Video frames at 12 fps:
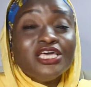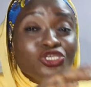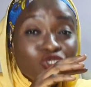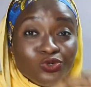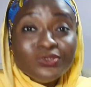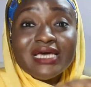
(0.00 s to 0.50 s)

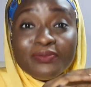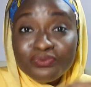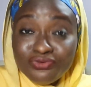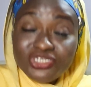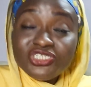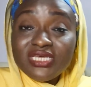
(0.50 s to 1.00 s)
you would
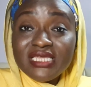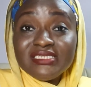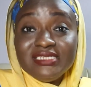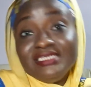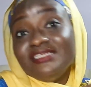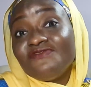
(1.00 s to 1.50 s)

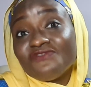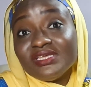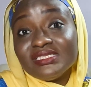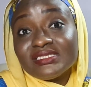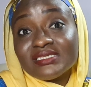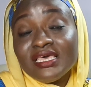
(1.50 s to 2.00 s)
appreciate the difference.